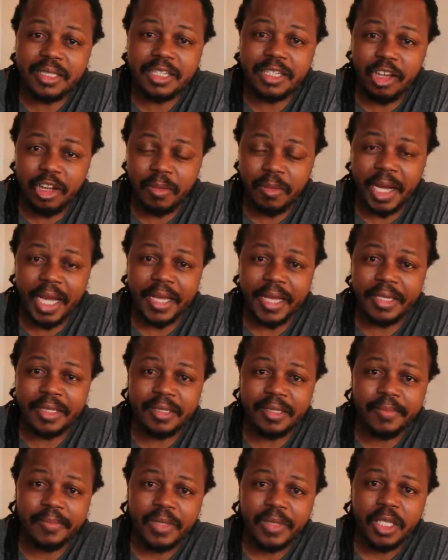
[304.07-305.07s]
Dion
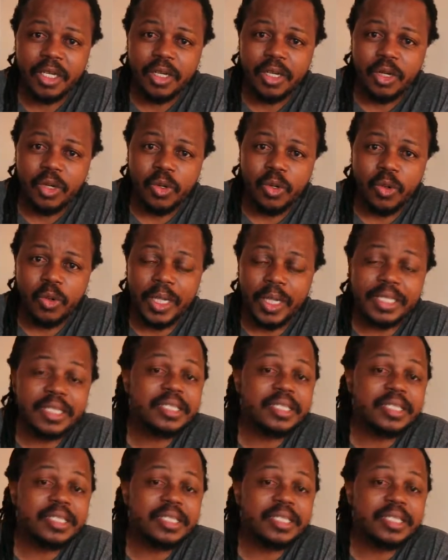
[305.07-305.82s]
Myers, who was